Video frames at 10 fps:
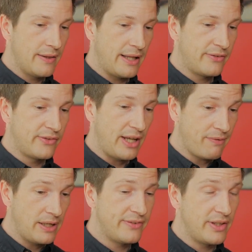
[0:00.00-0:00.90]
there
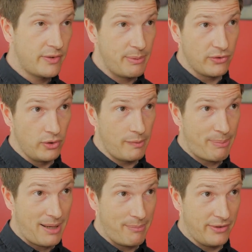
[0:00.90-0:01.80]
definitely seems to be a sort of a
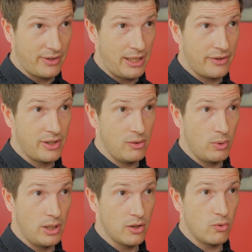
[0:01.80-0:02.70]
pack mentality at
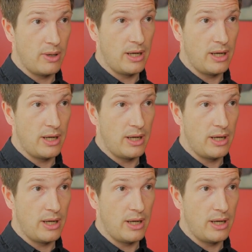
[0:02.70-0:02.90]
work,